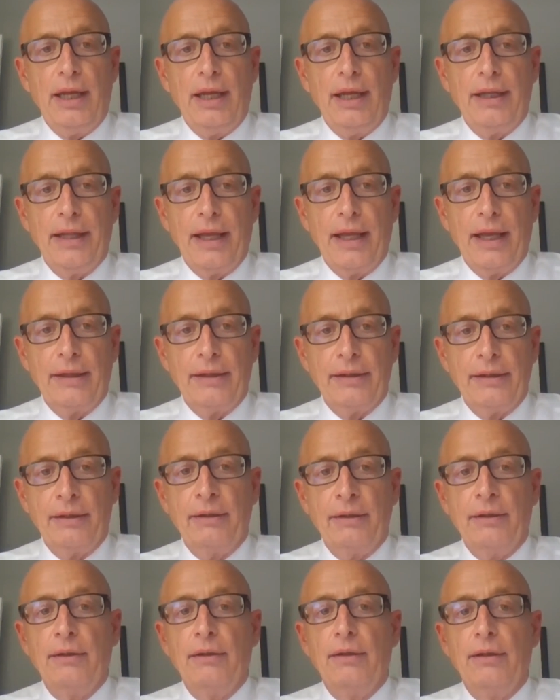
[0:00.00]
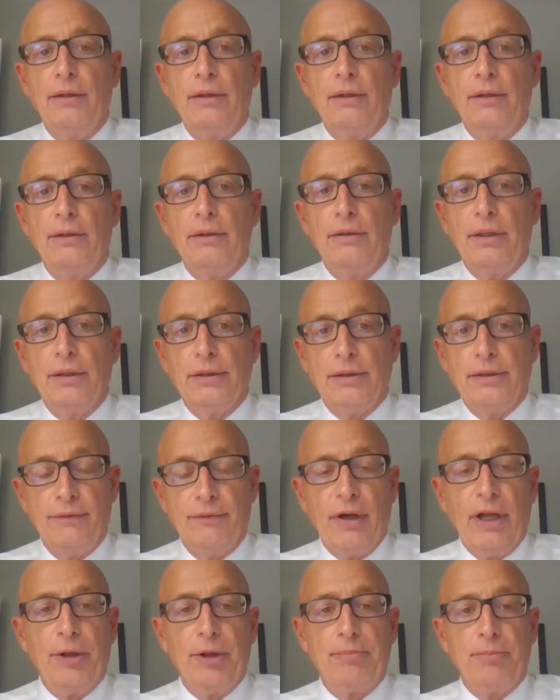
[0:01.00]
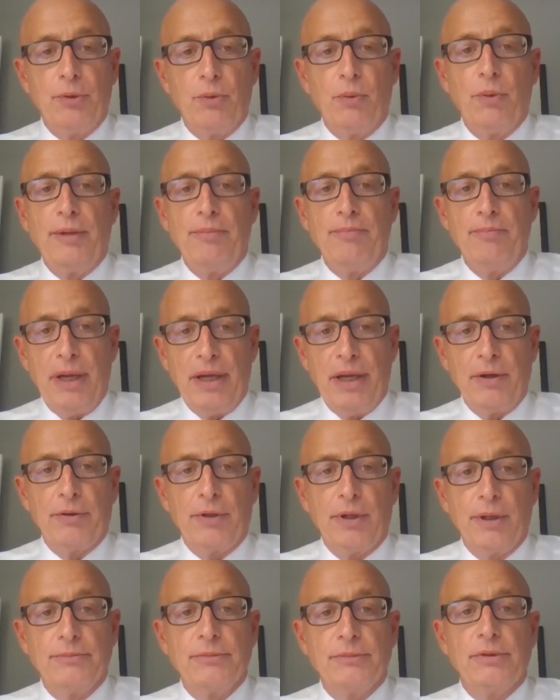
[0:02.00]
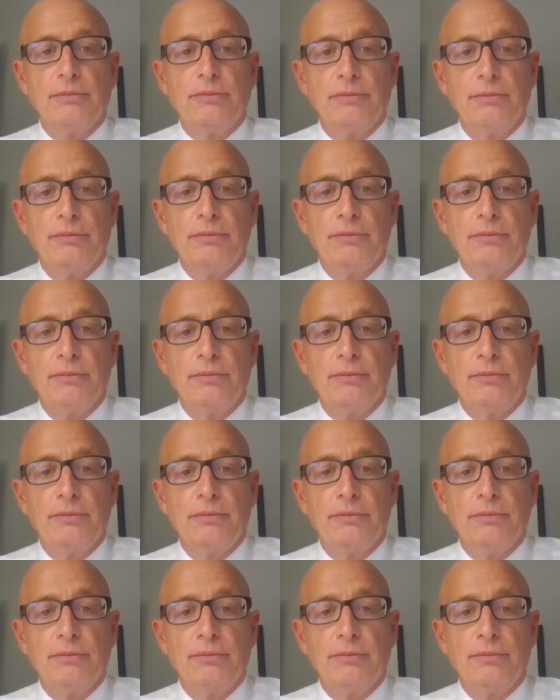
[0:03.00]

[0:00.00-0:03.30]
And then the developer went bankrupt